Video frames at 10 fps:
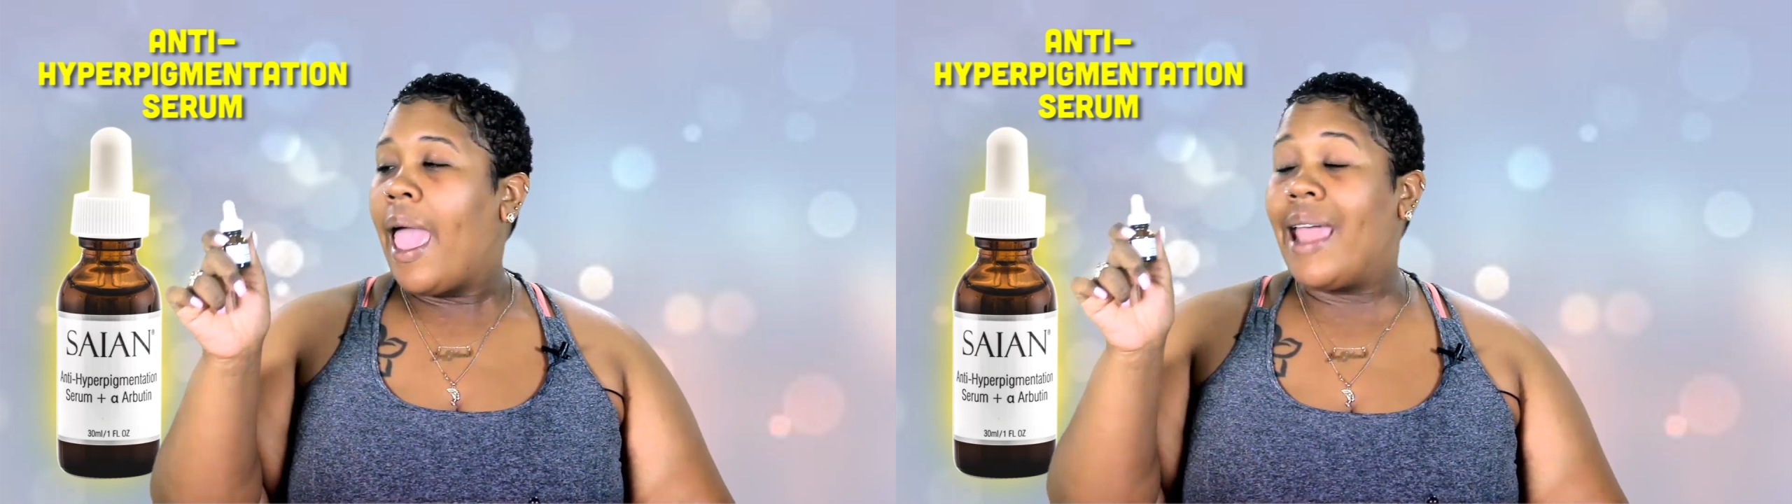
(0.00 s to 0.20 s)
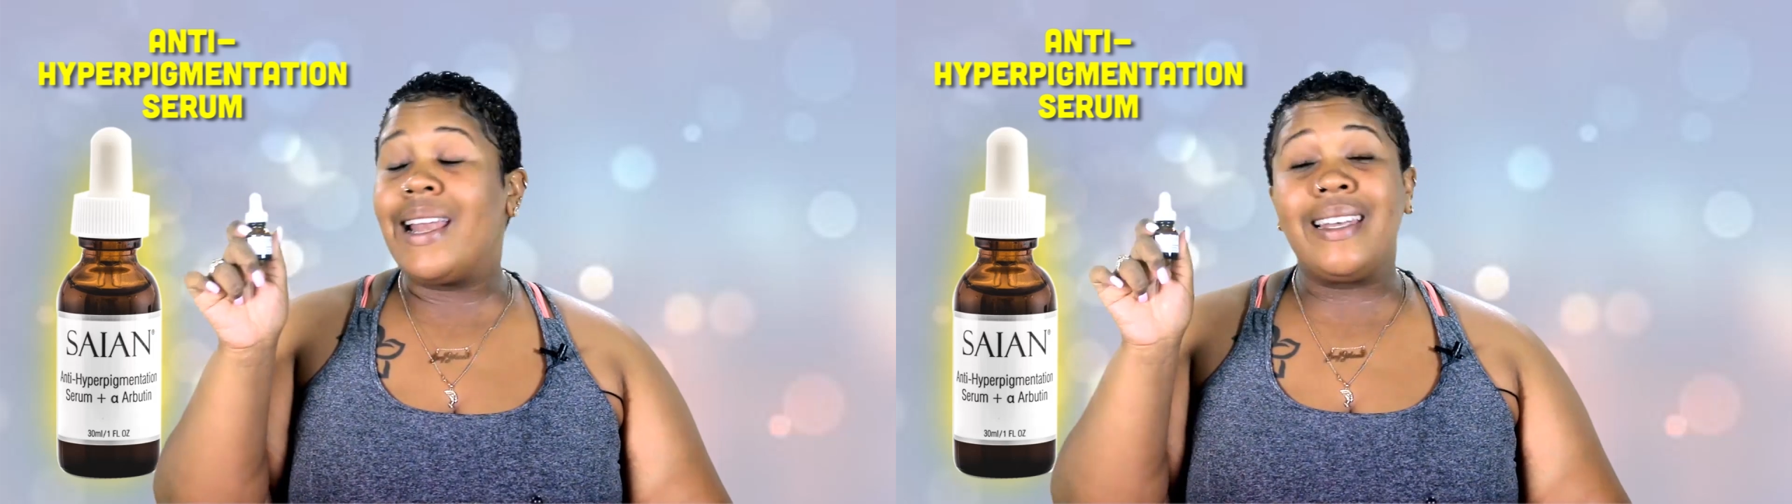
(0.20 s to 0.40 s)

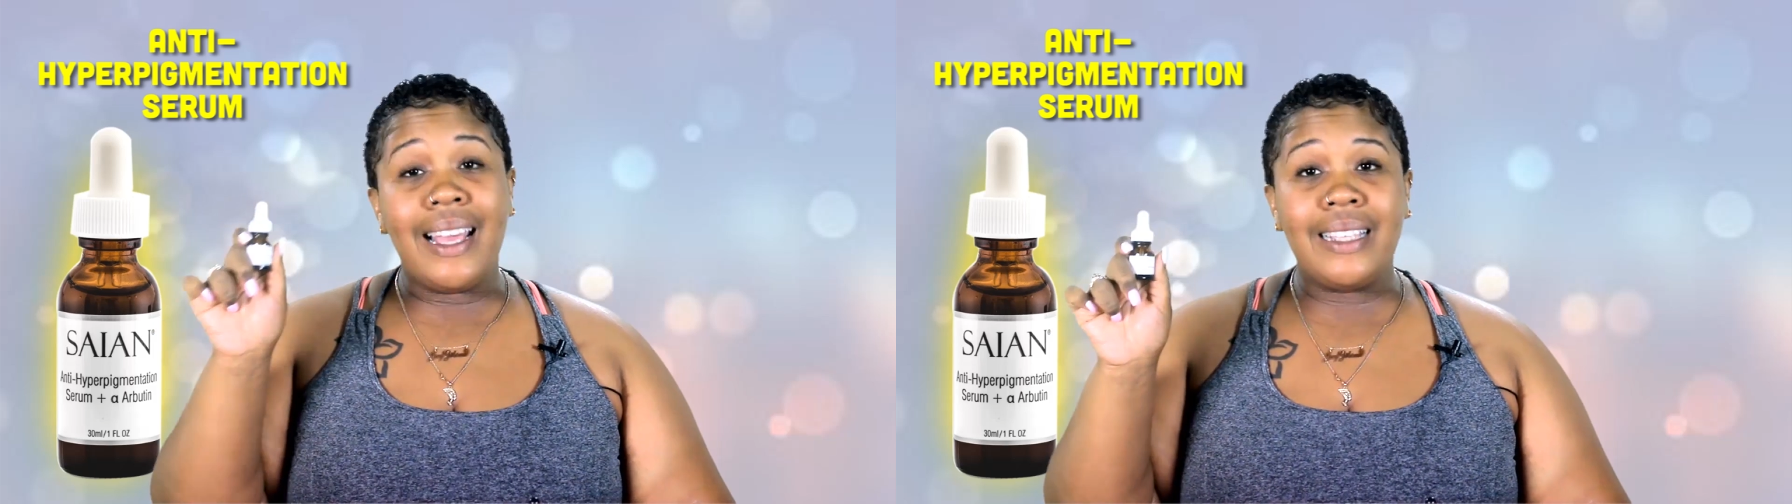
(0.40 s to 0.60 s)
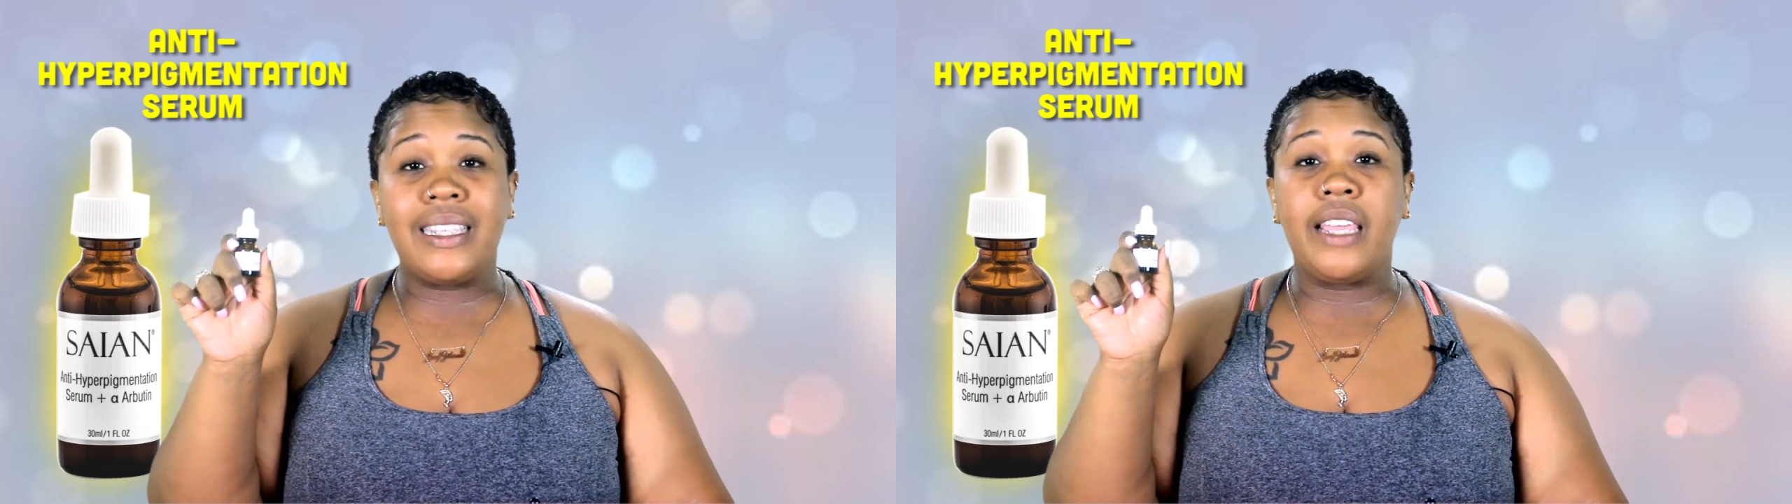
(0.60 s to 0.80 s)
and it
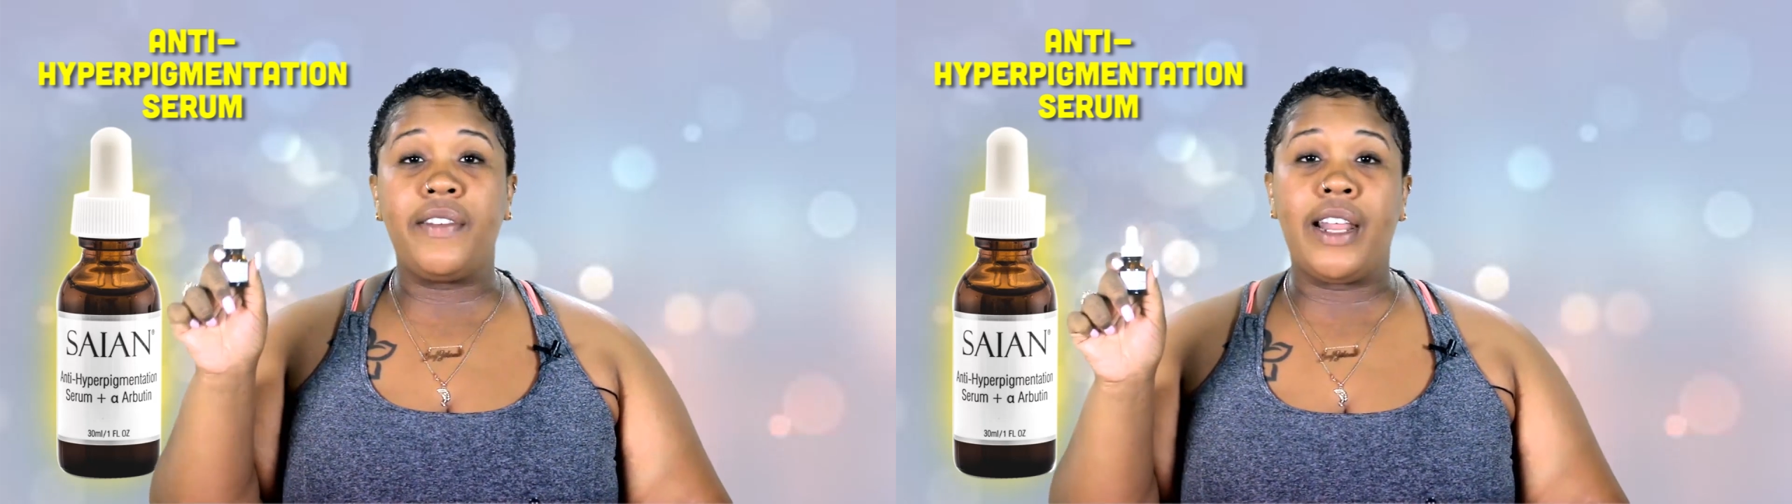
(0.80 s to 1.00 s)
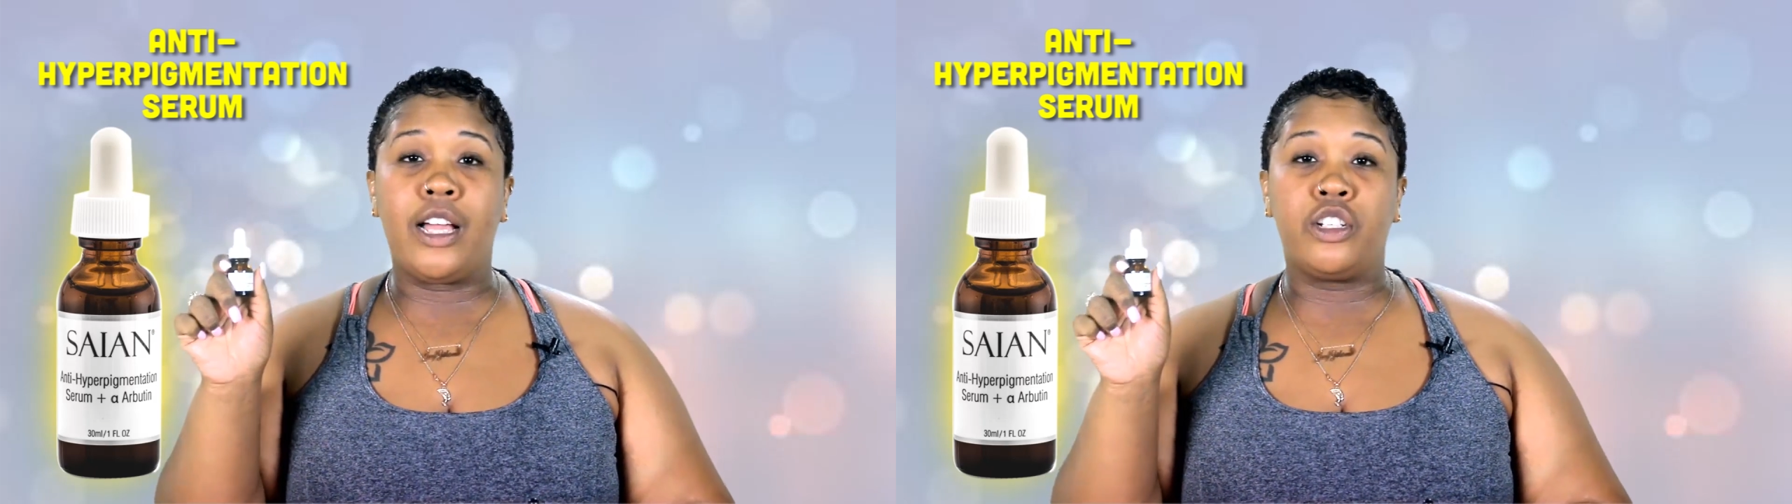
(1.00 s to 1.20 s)
does
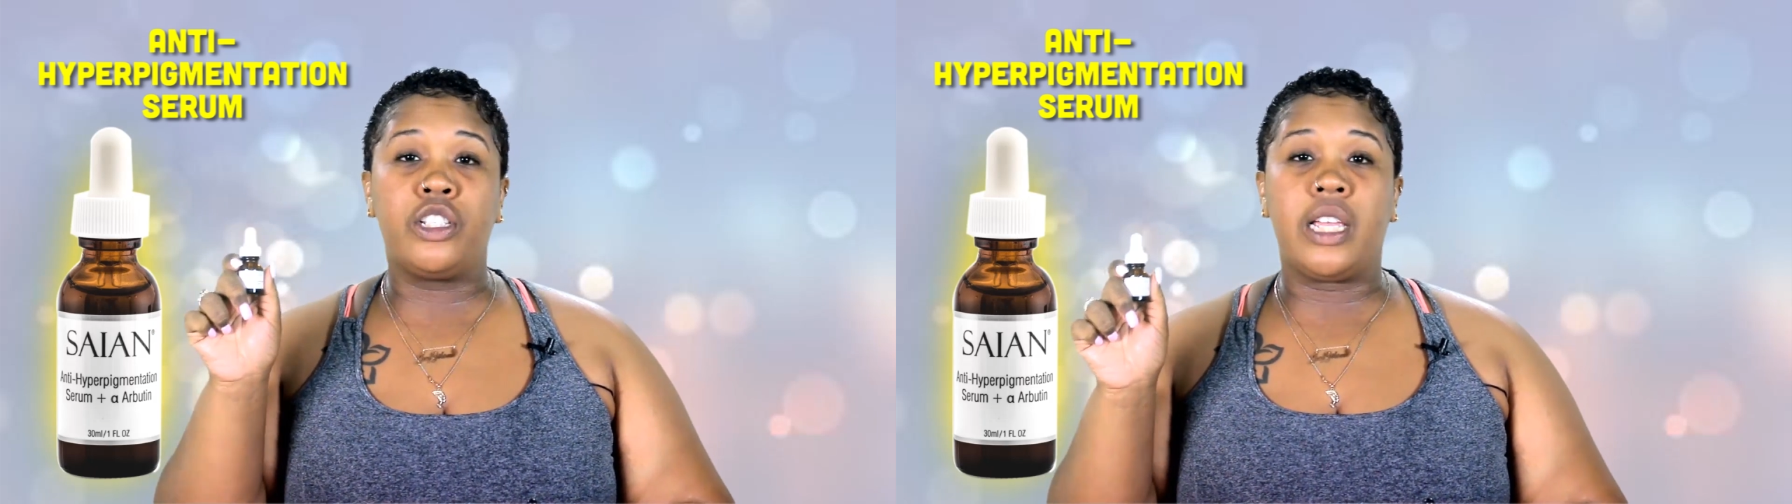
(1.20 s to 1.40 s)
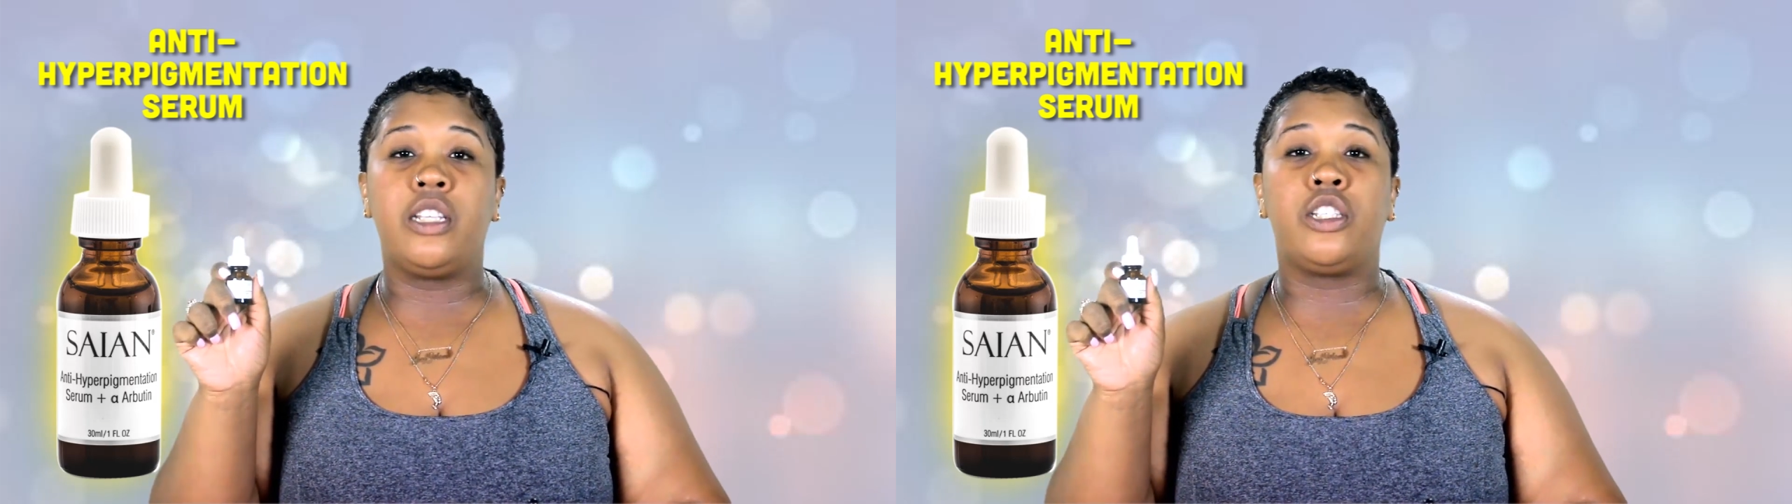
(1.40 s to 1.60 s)
even out your
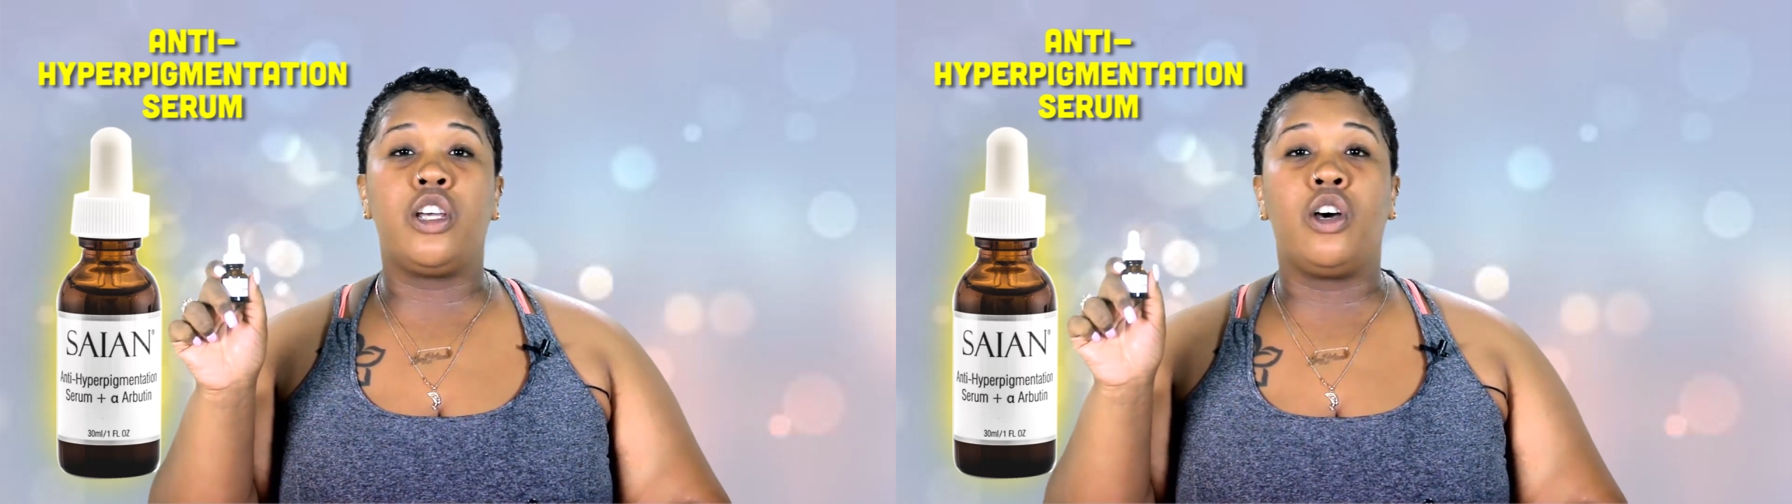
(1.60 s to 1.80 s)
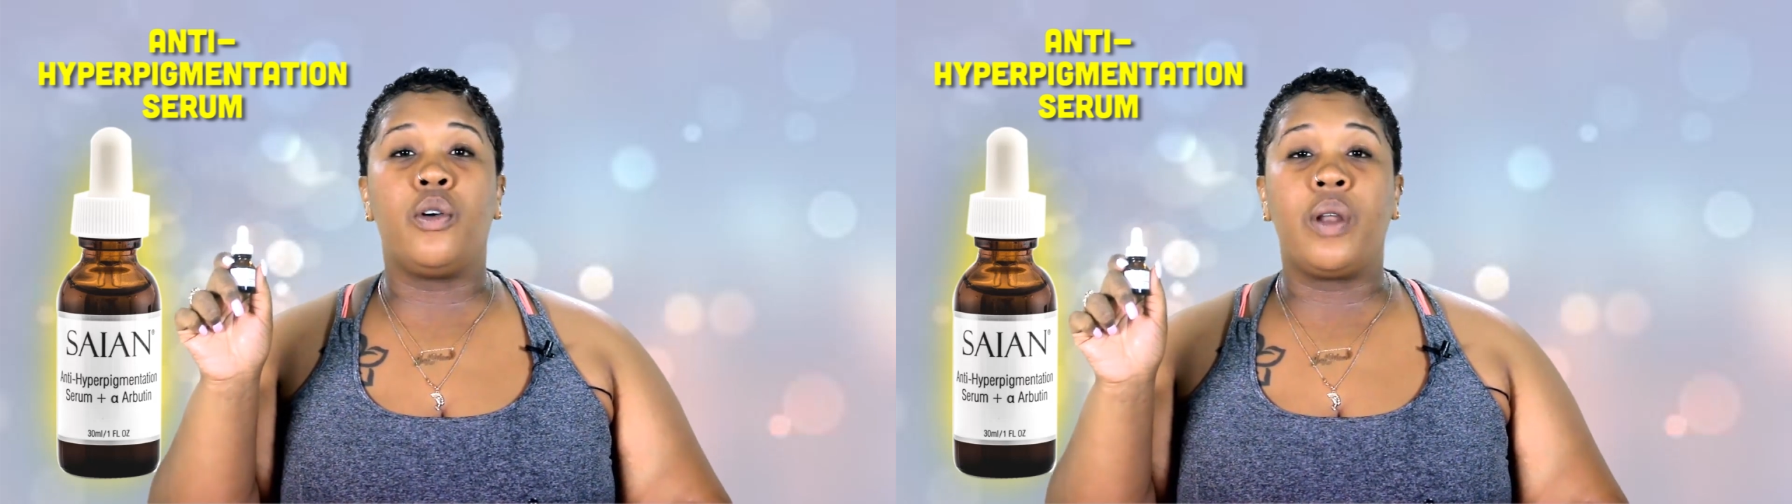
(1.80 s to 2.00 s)
skin
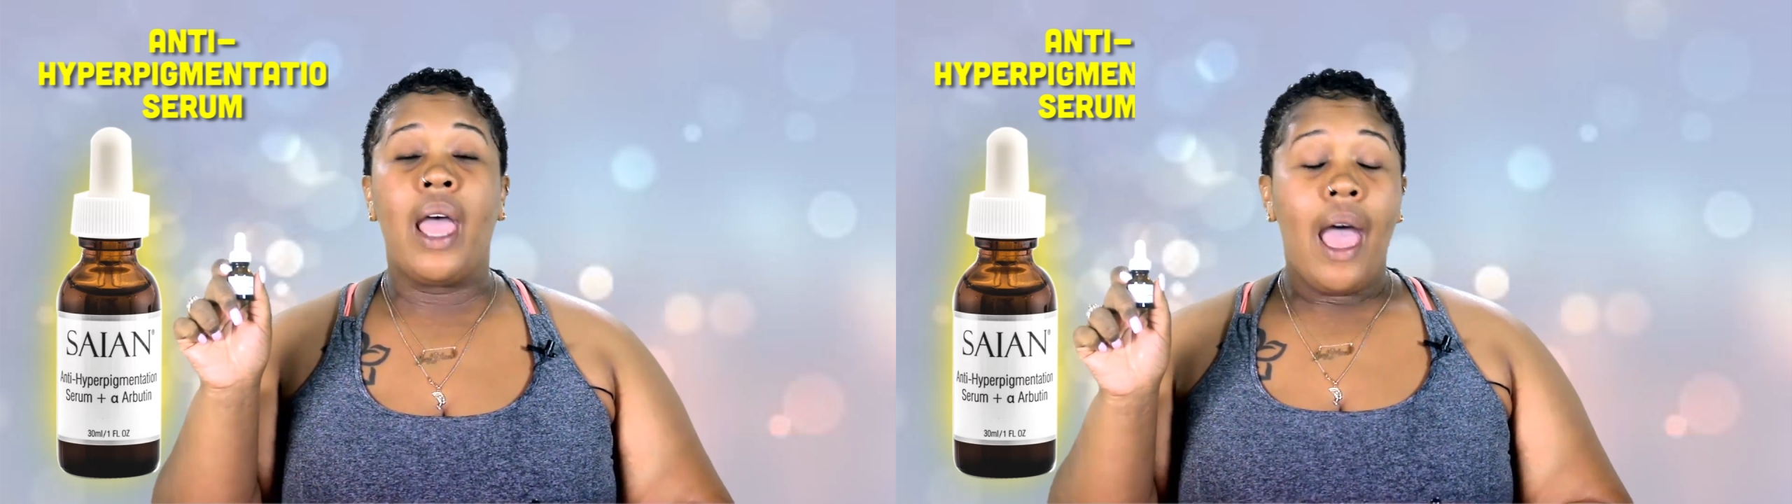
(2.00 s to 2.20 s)
tone.